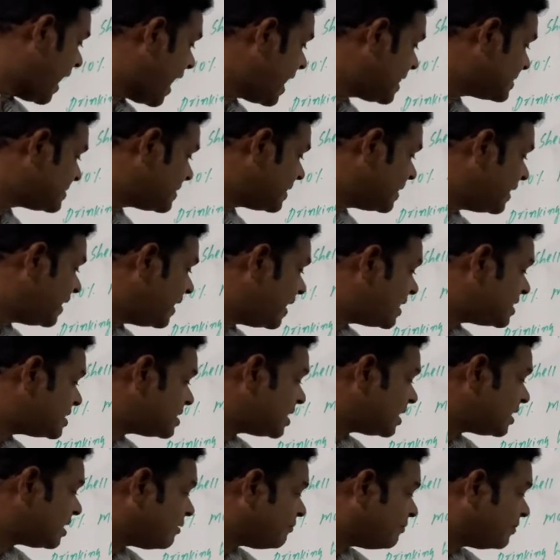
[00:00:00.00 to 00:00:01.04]
as a
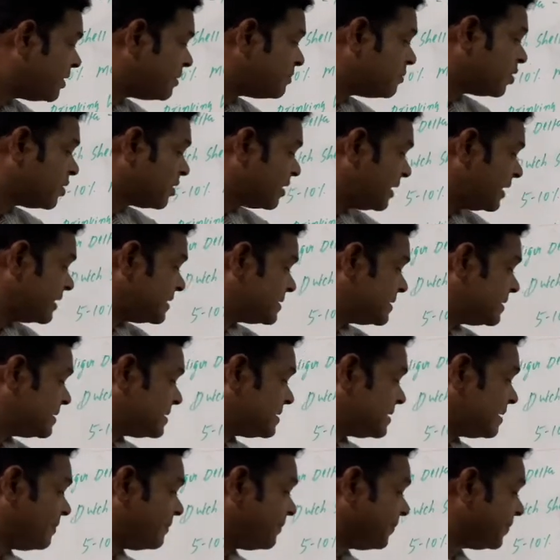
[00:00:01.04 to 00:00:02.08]
nation of democratic
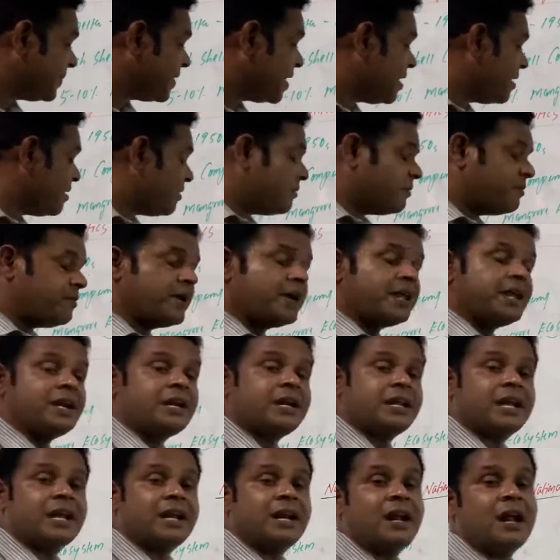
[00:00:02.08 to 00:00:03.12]
system where
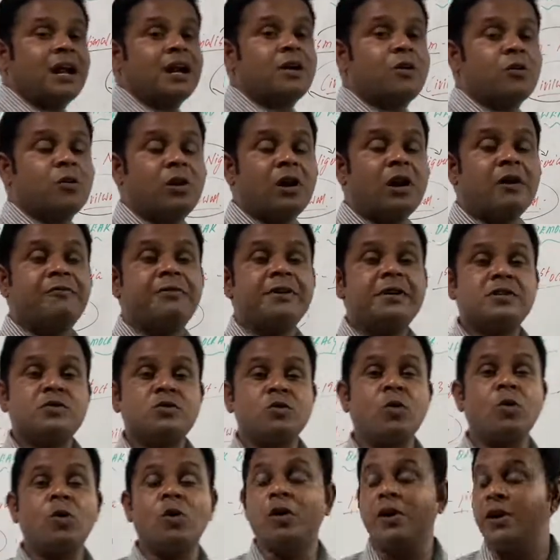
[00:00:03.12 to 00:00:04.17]
it can control of its
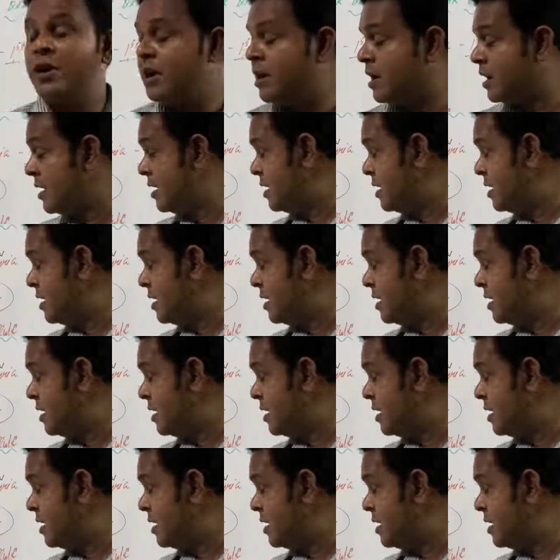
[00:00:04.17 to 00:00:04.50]
own